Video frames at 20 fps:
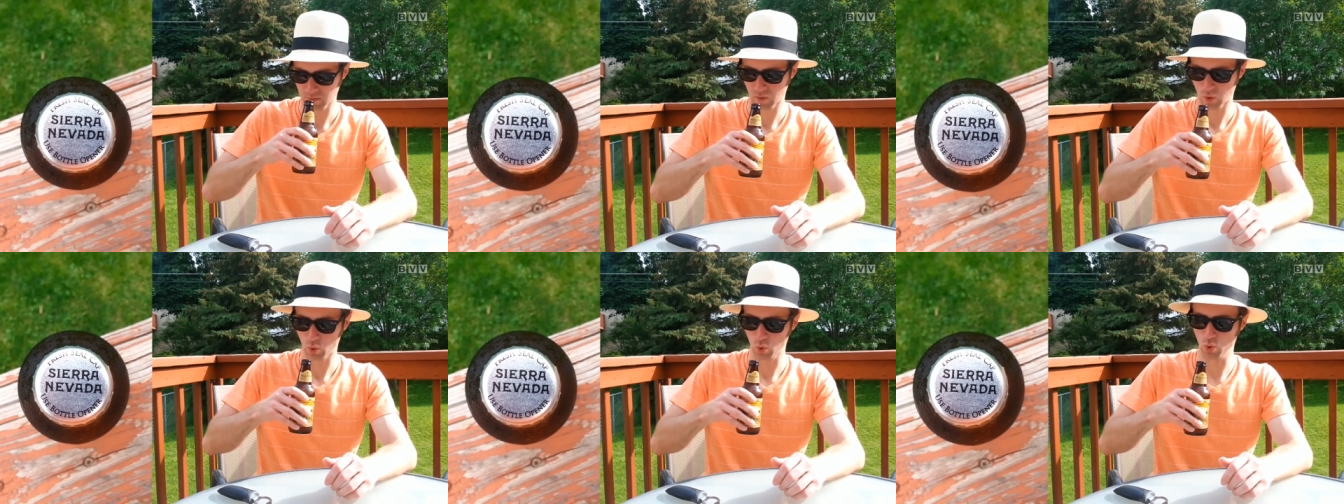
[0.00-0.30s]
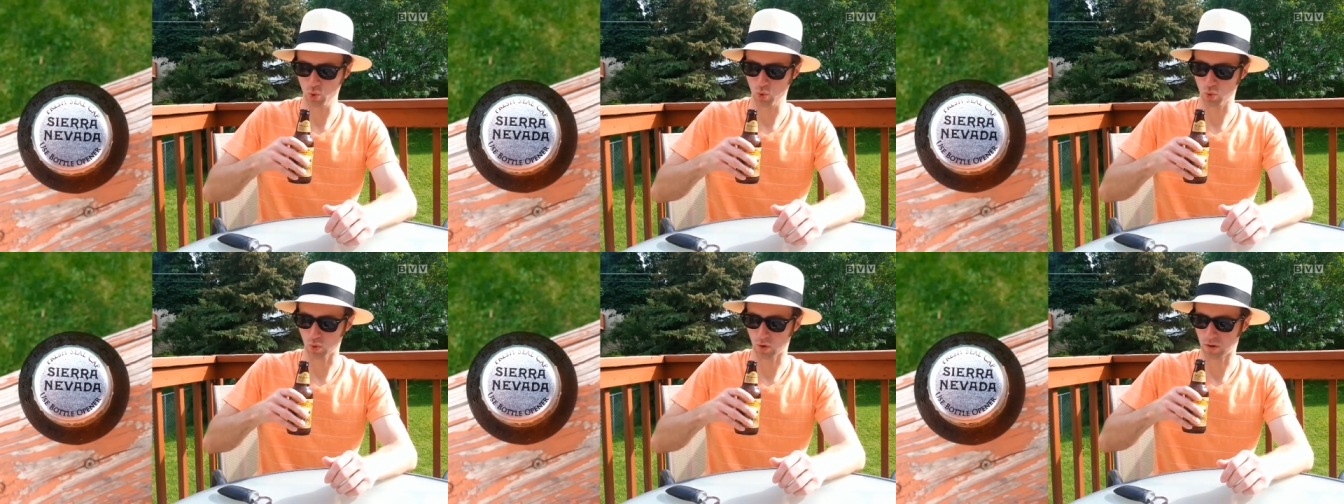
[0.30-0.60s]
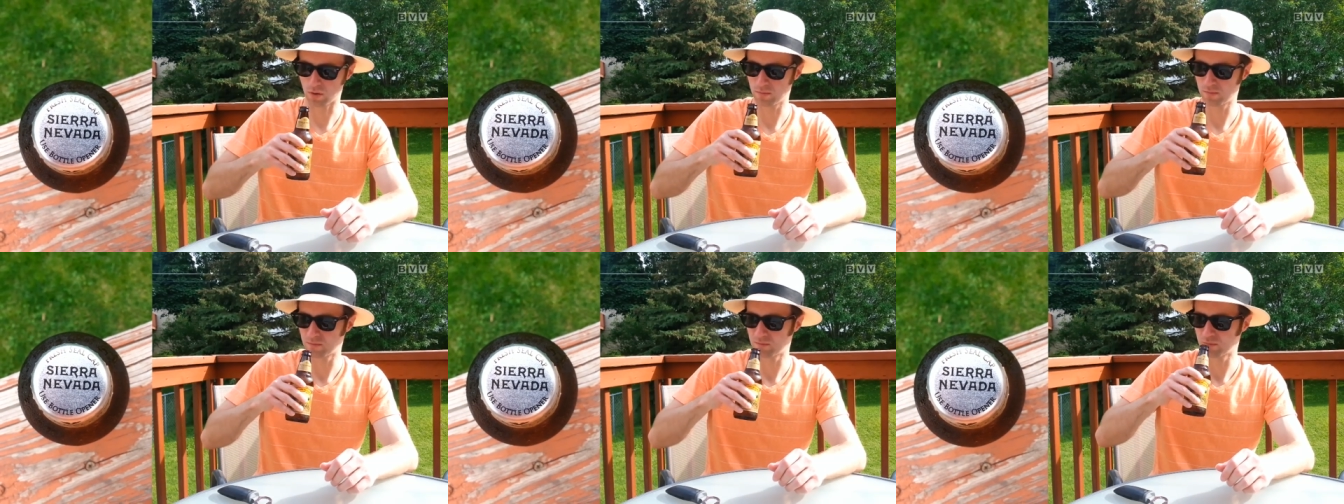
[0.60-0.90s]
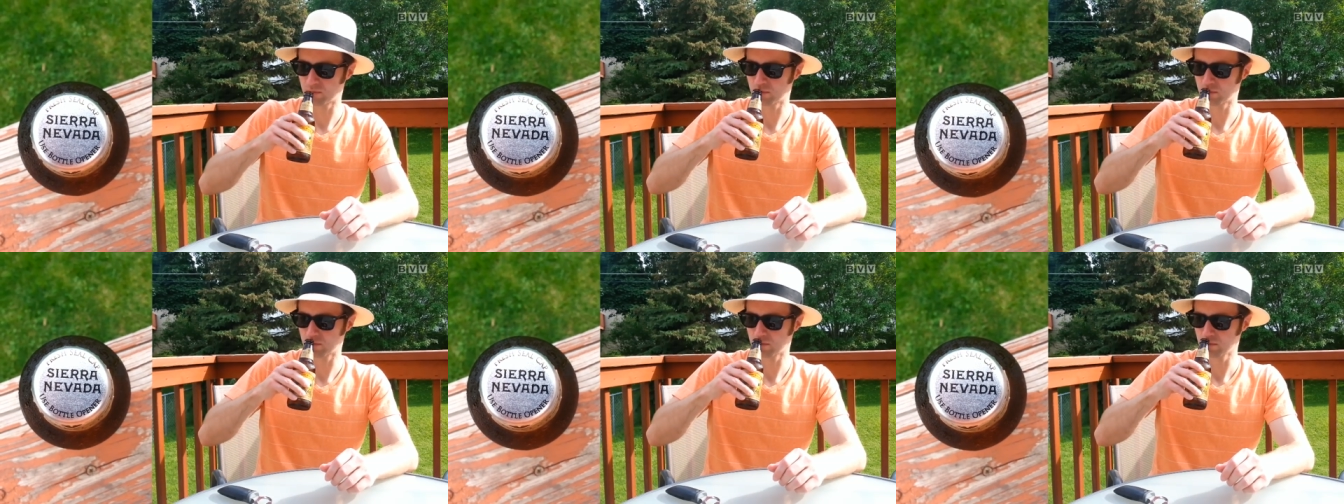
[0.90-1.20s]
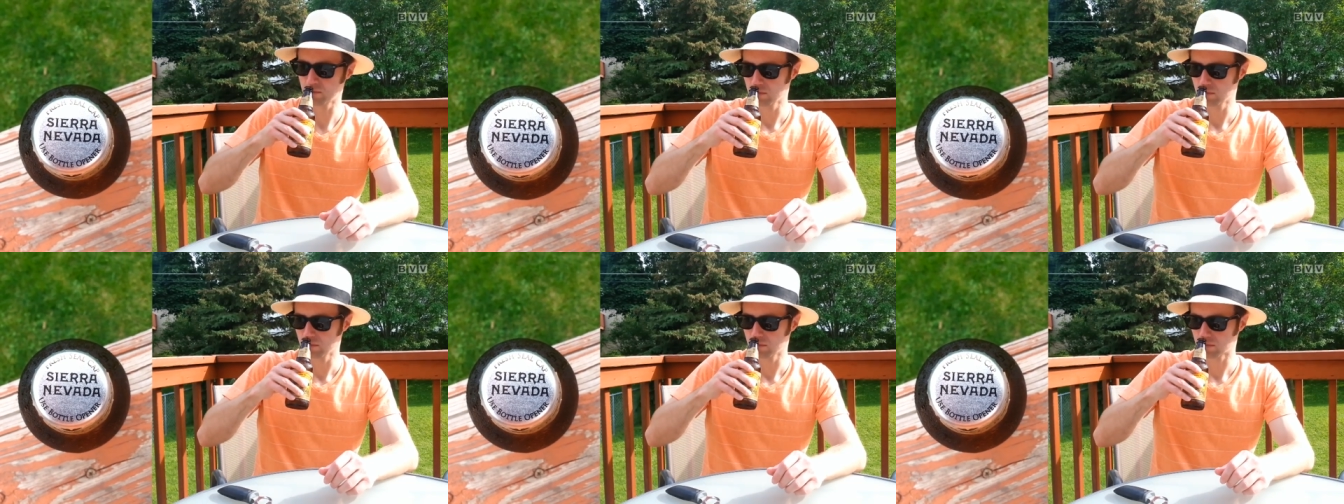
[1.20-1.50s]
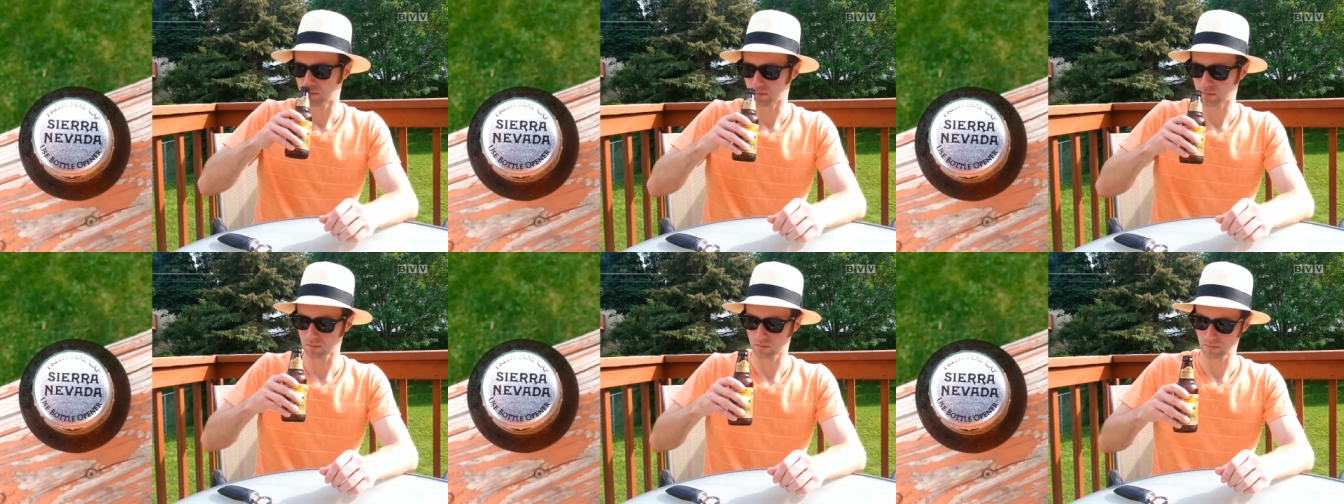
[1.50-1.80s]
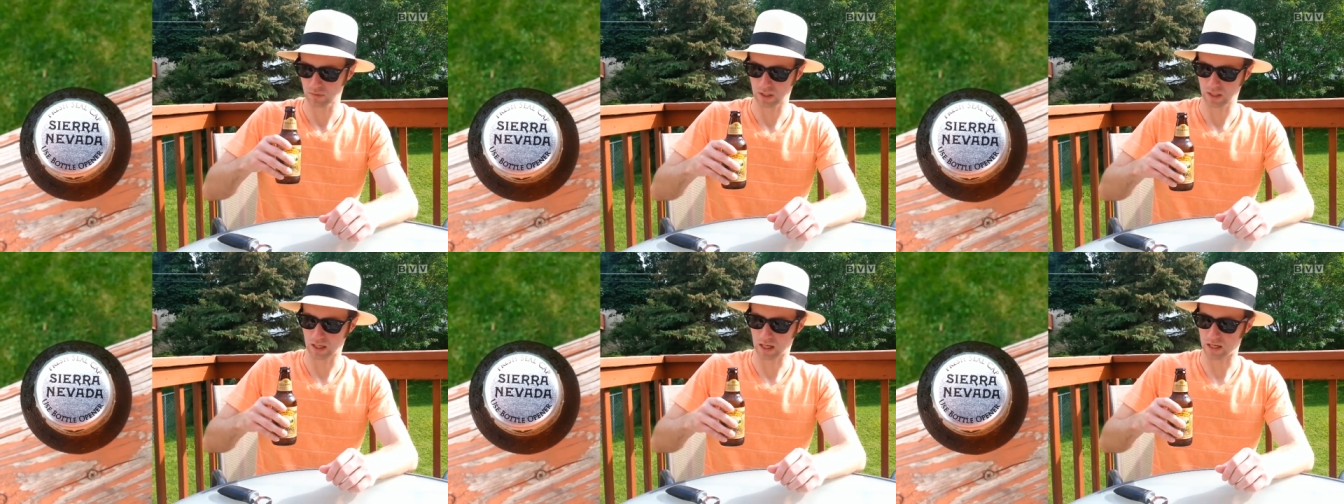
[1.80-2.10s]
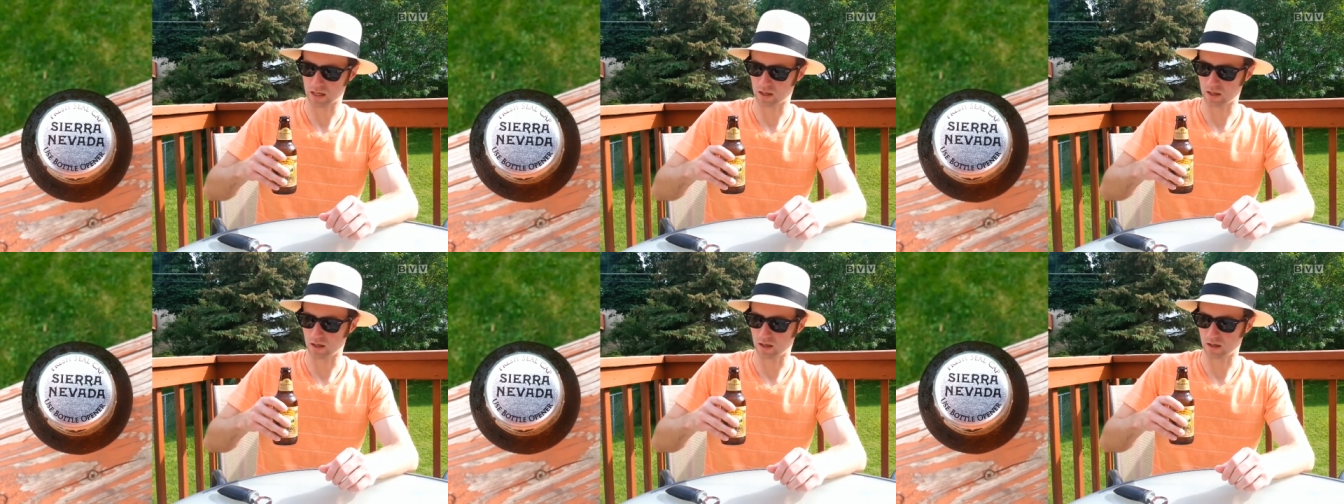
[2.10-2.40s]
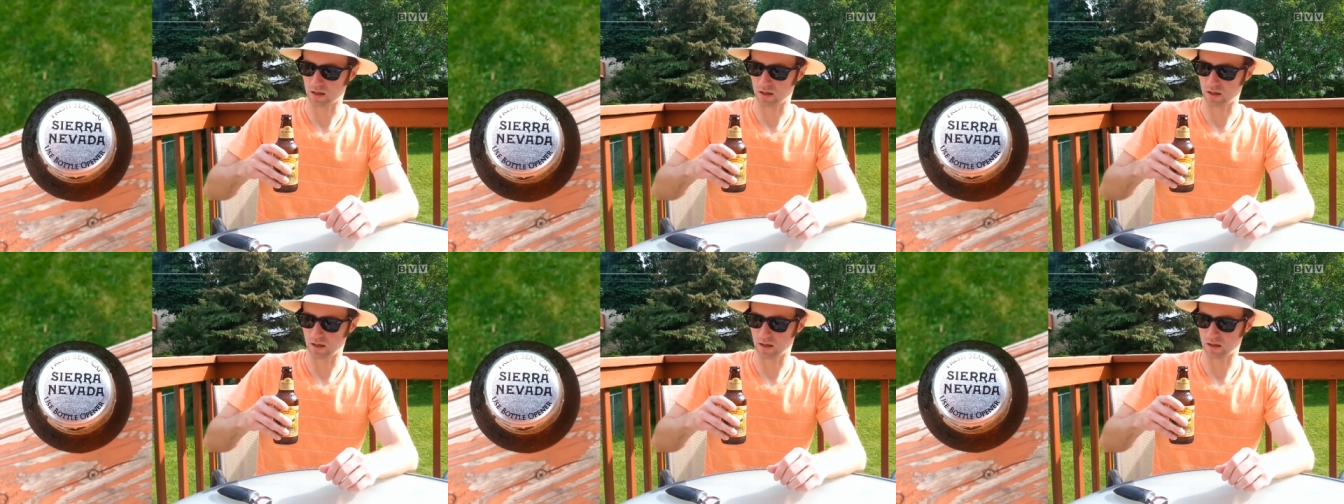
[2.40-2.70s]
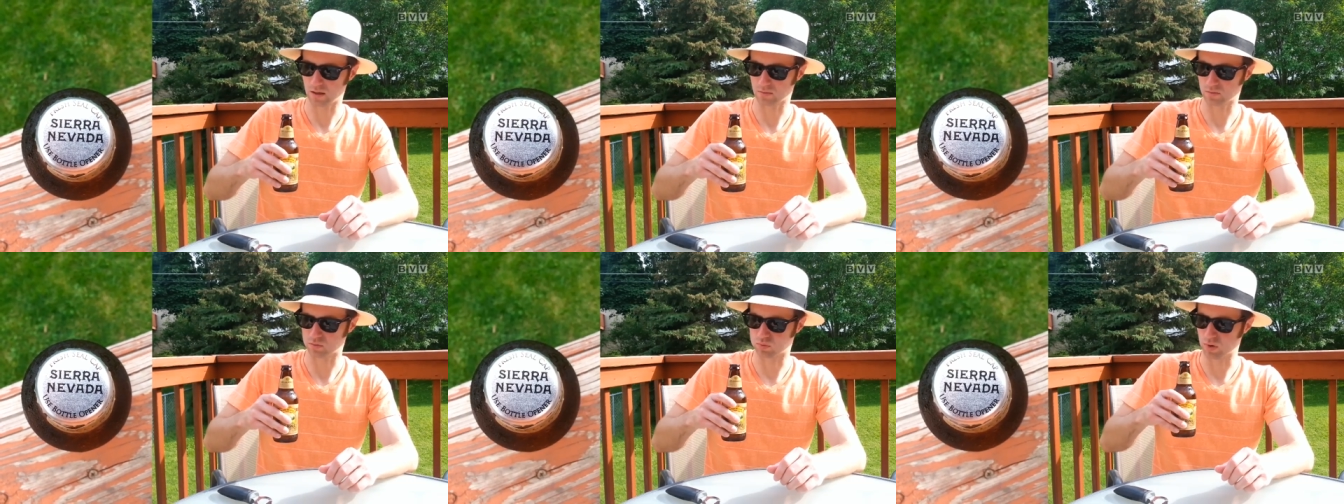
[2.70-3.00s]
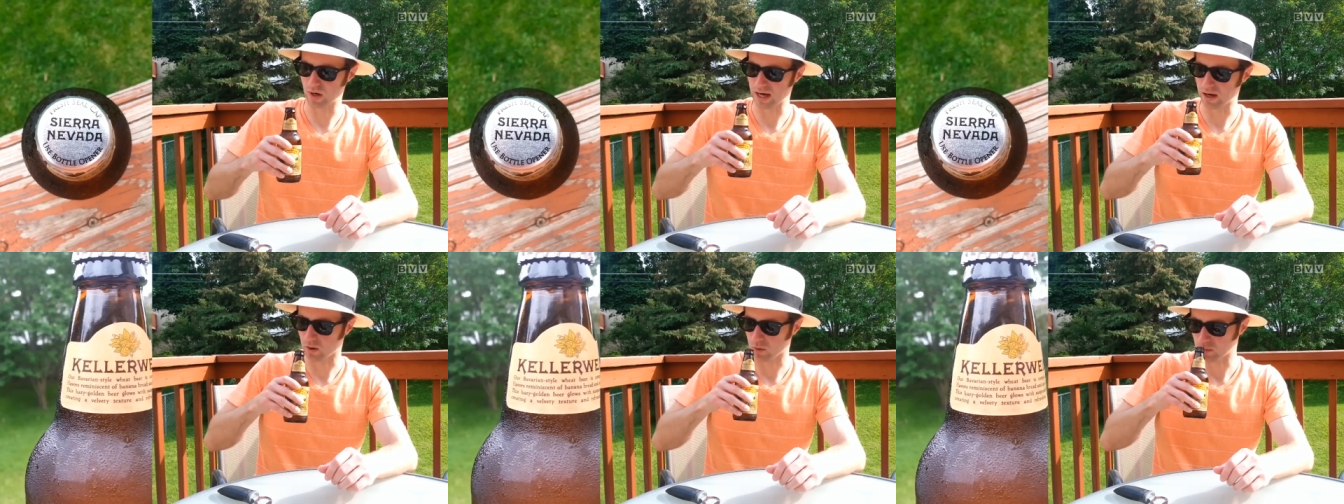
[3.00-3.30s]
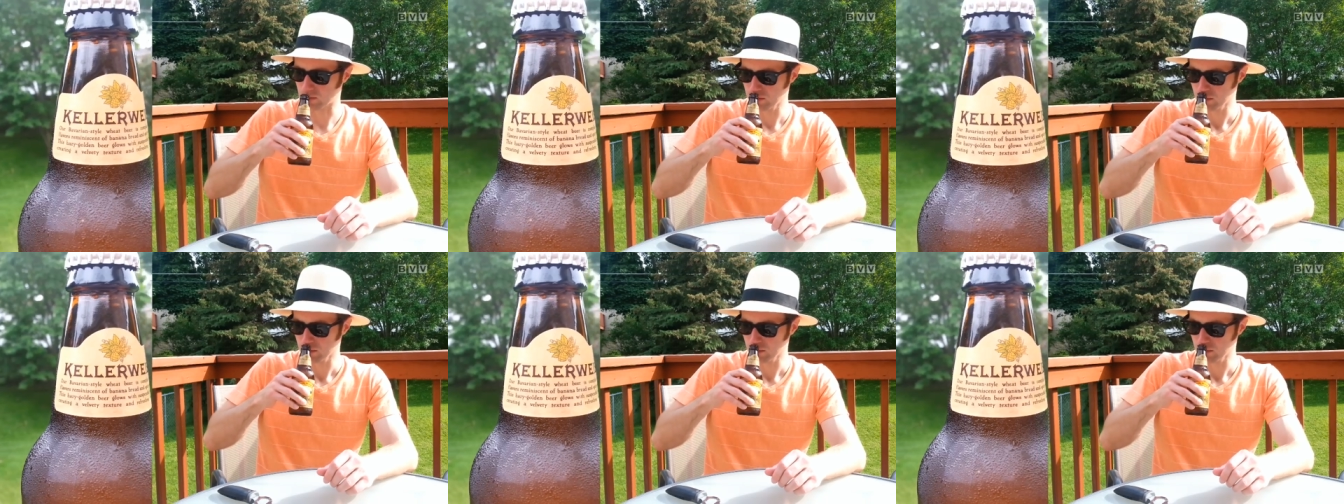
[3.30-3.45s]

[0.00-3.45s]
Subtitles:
Ooh. Kinda, wow,